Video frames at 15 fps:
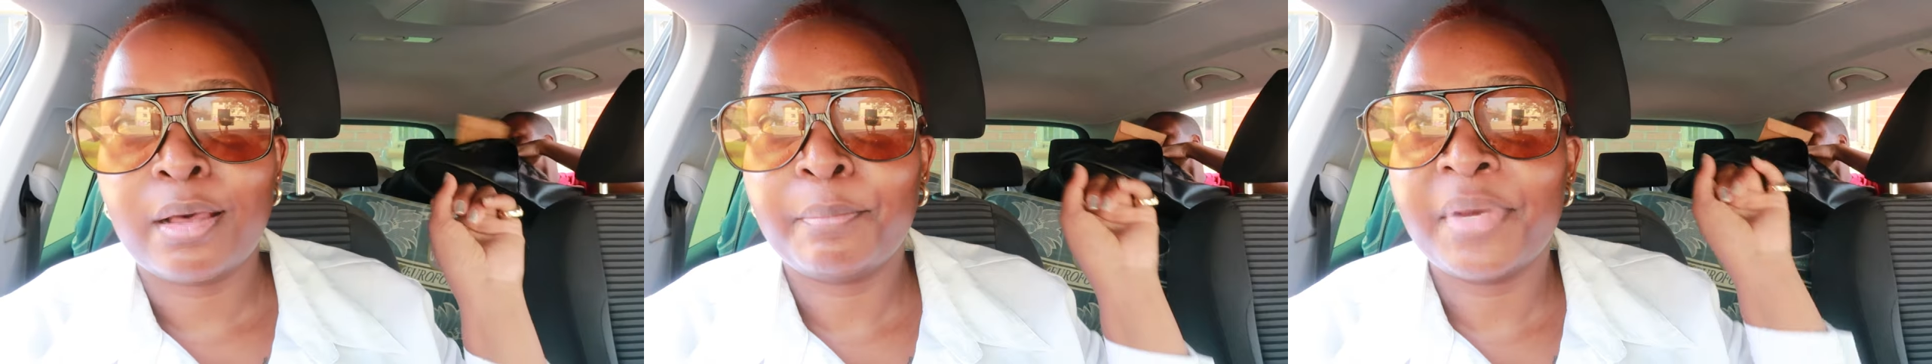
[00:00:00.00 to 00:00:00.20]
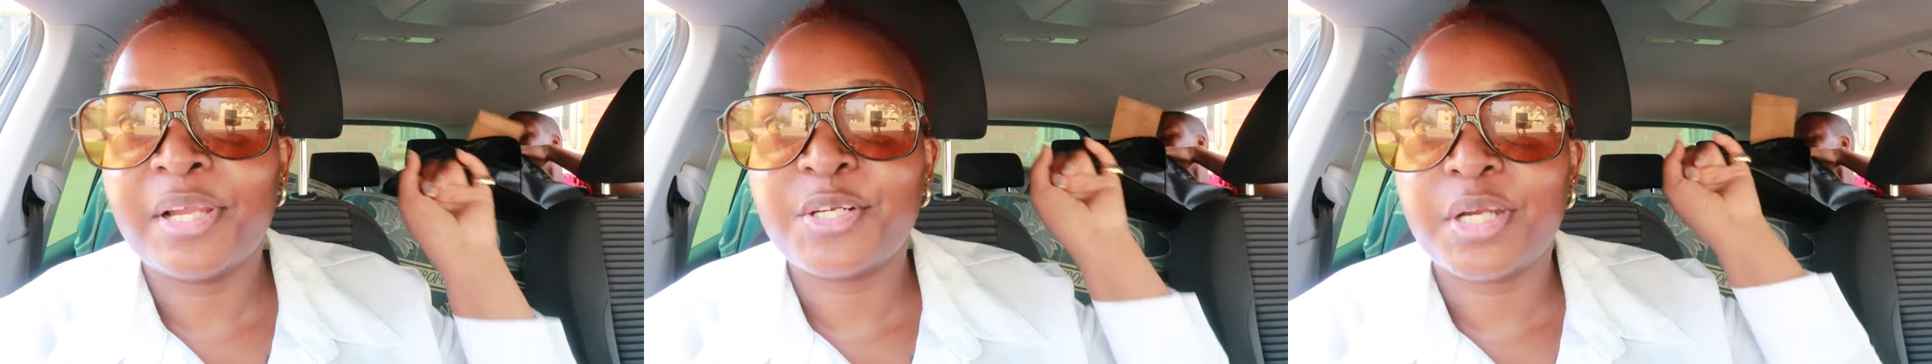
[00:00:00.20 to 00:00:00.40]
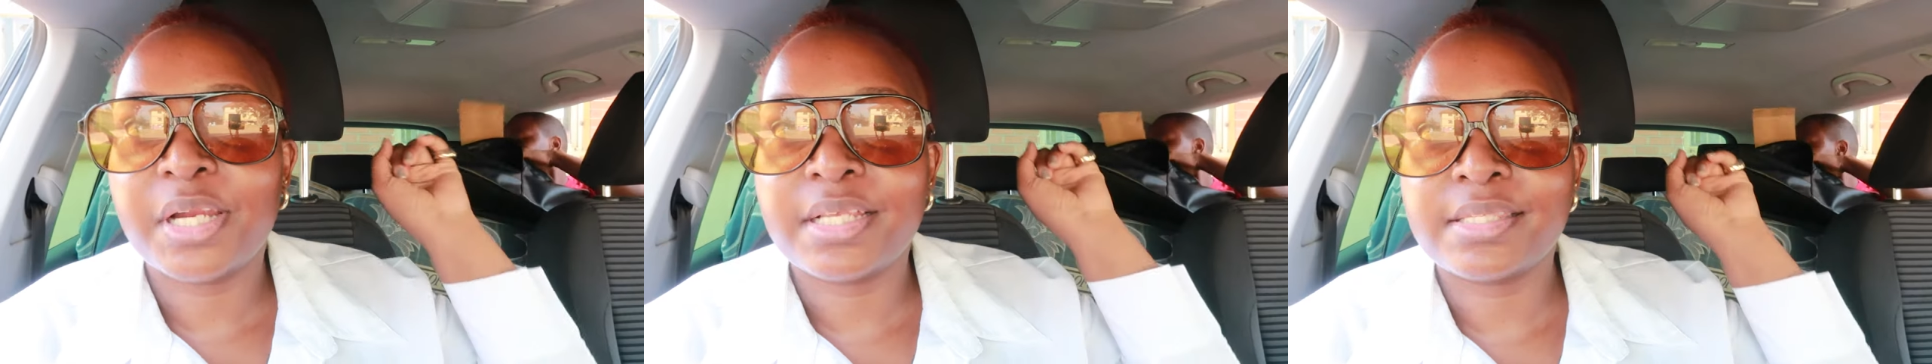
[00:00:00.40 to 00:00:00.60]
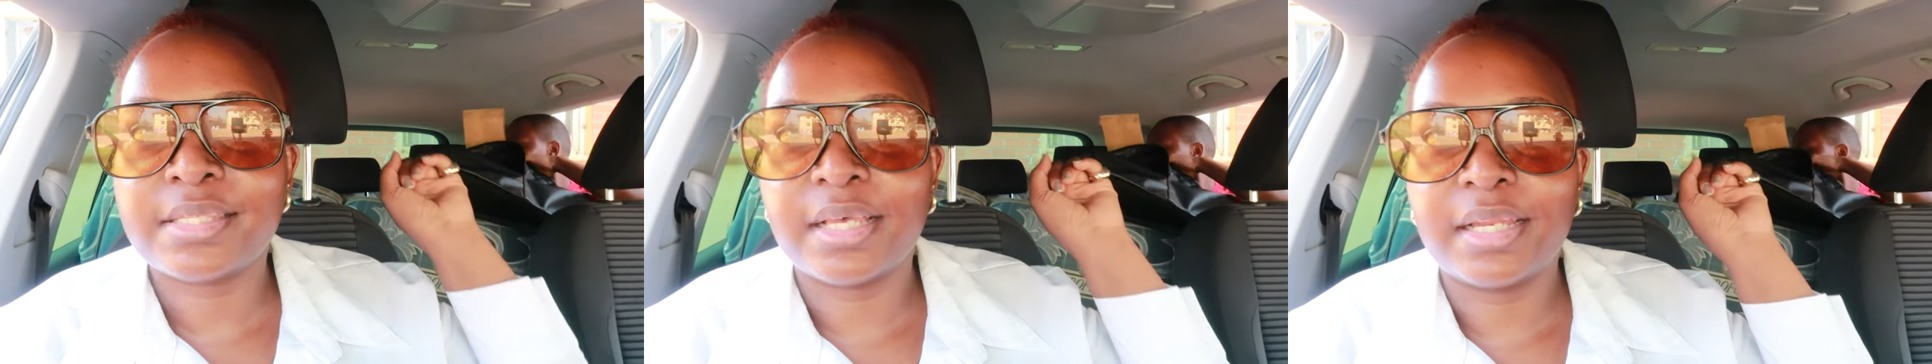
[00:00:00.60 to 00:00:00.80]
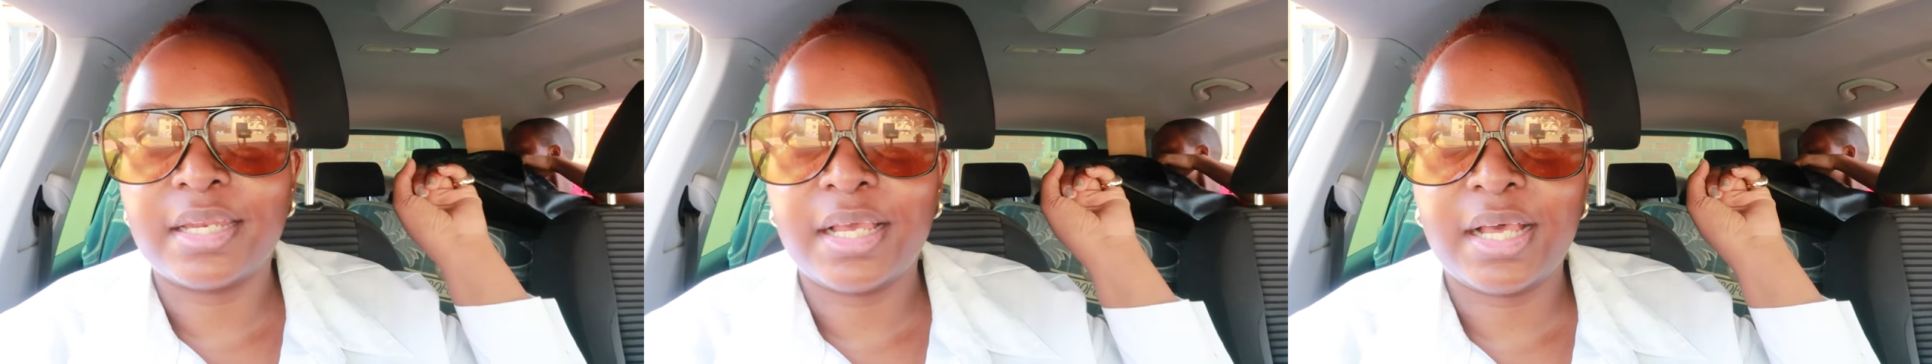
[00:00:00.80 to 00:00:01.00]
mattress
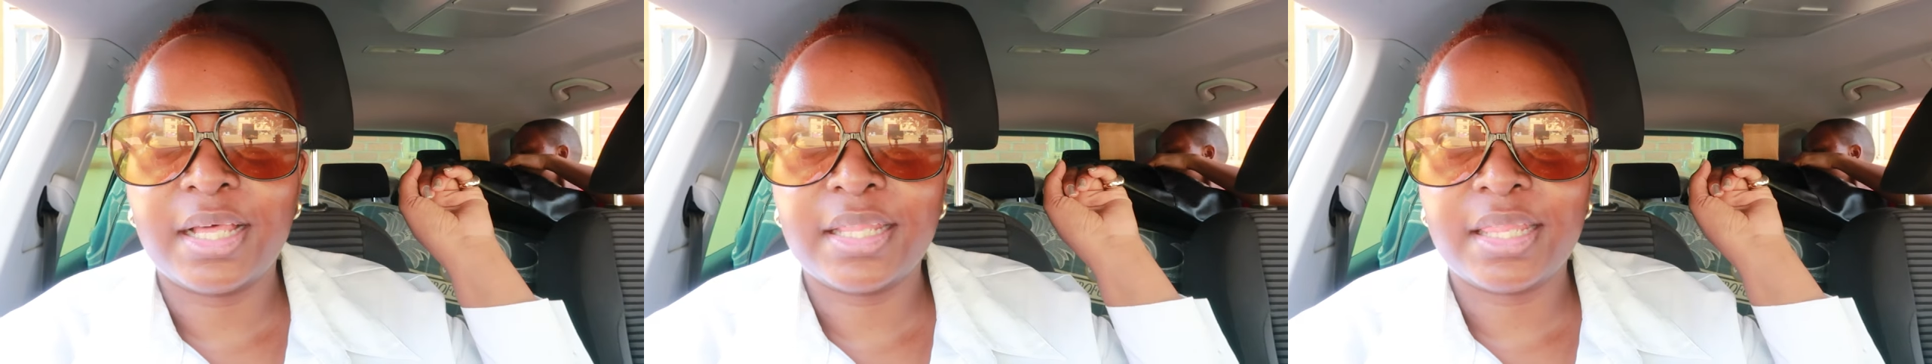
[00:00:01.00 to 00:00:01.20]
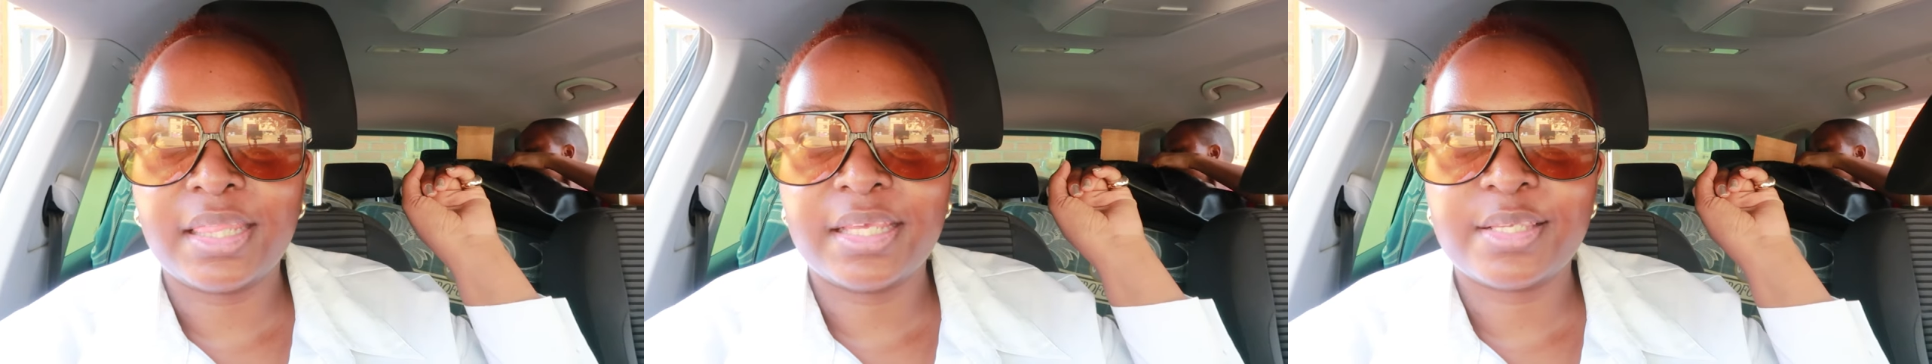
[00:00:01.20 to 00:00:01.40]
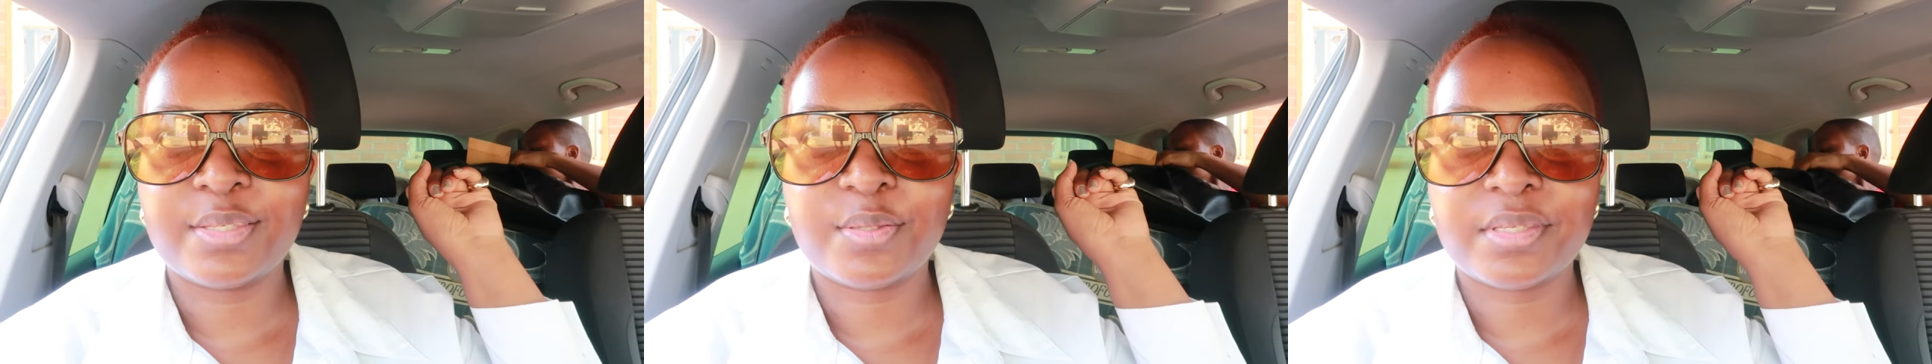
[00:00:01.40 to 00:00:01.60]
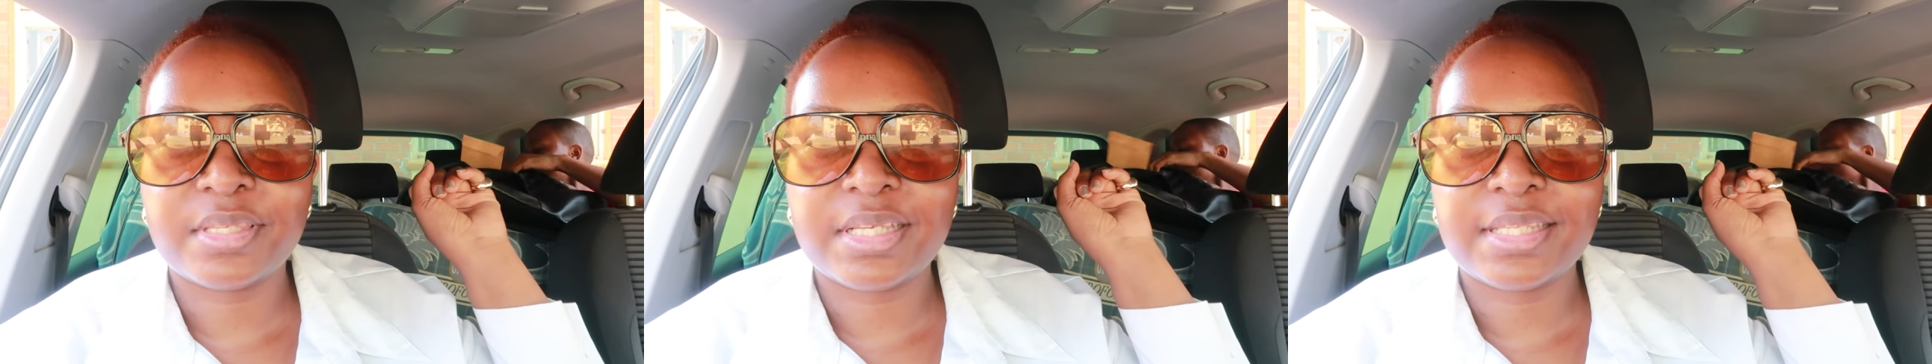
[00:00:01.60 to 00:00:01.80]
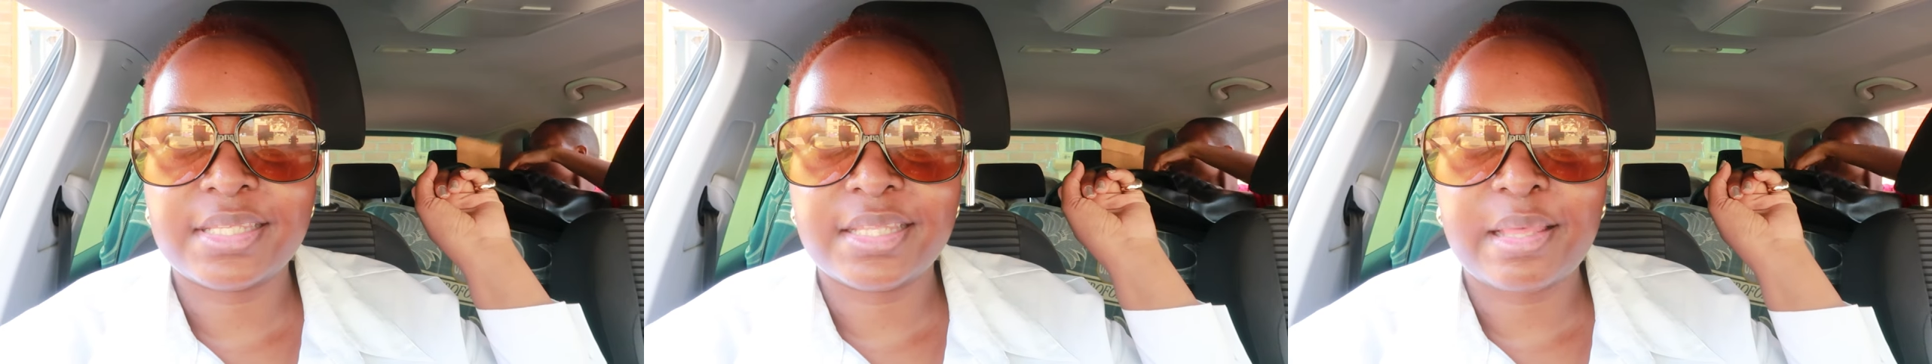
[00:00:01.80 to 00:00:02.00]
and the other things, those
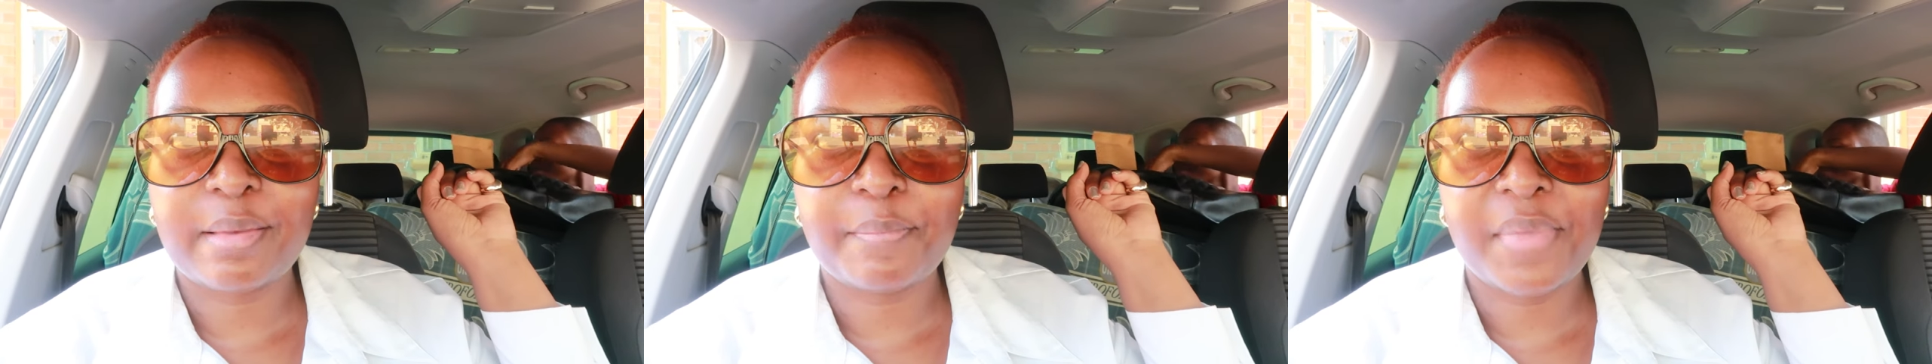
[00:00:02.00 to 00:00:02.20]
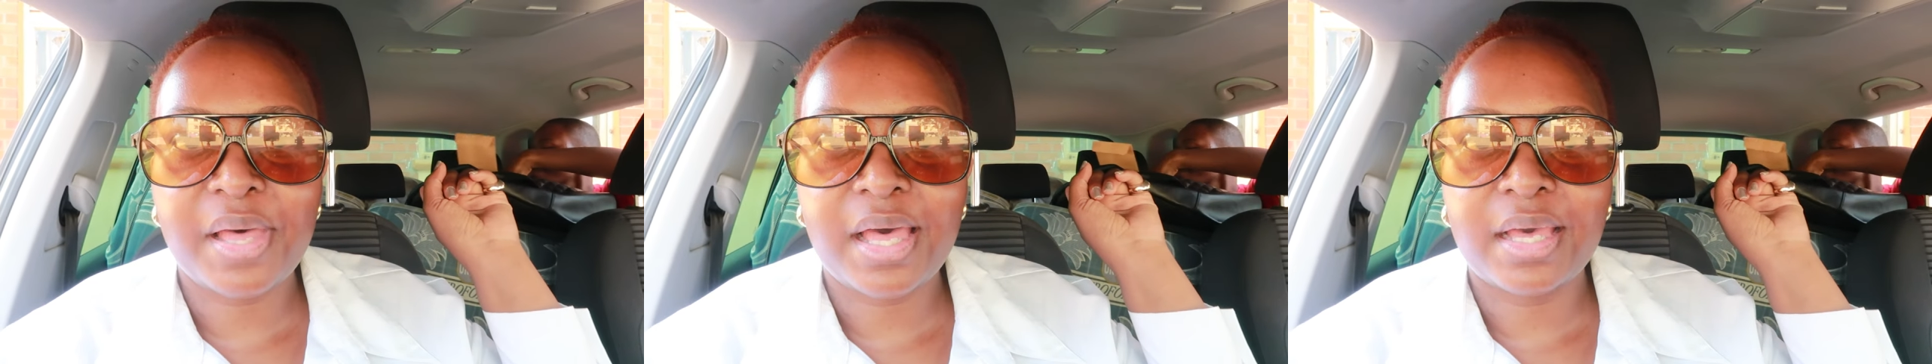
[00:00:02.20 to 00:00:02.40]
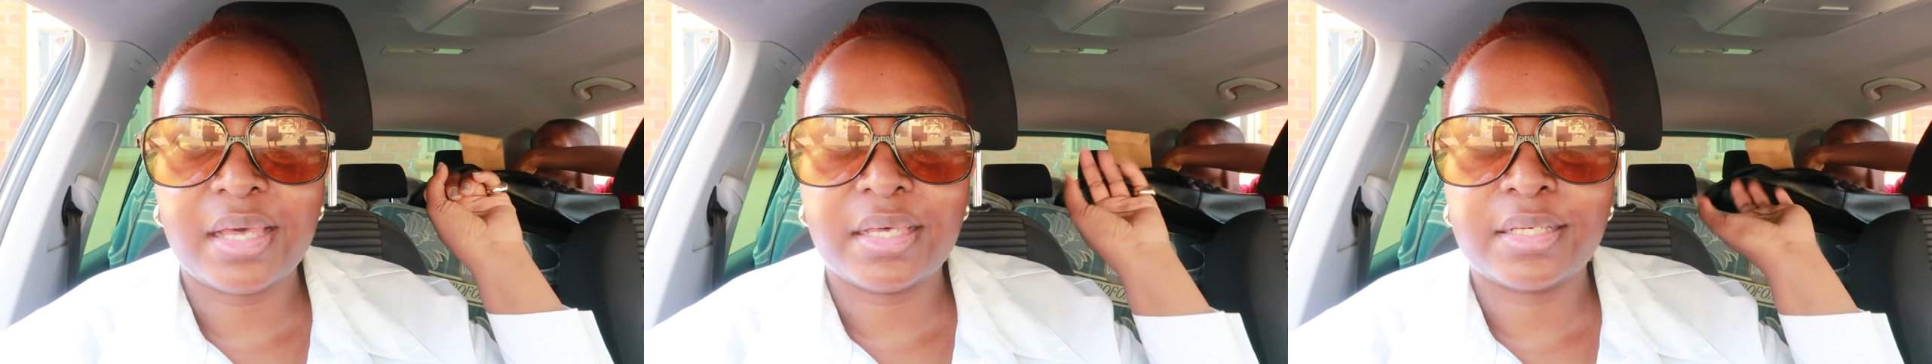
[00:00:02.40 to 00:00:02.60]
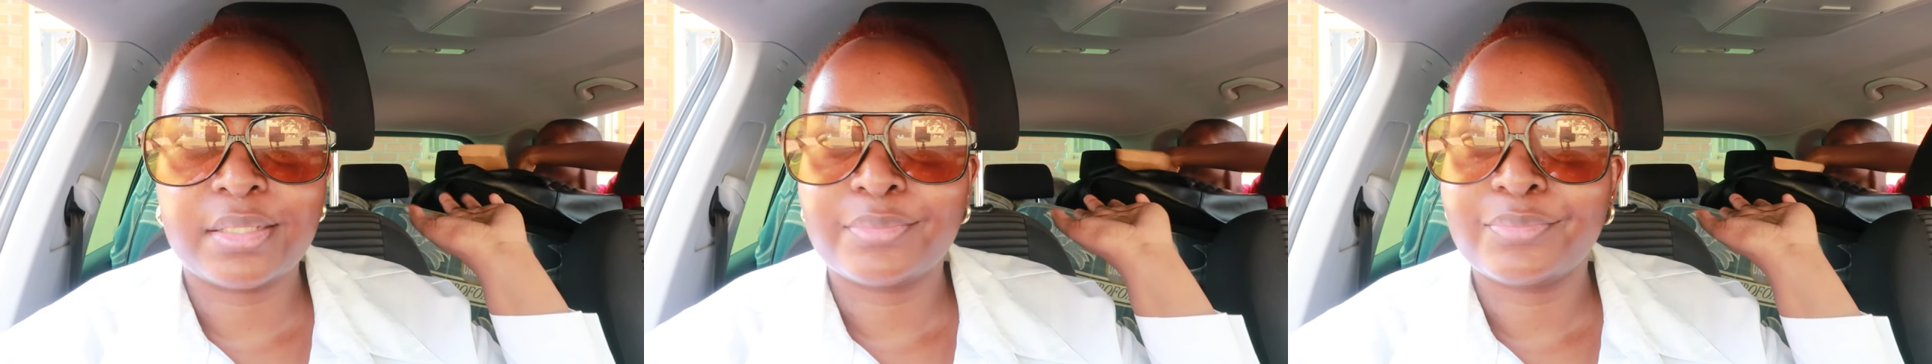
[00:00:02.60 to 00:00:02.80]
ends in the back.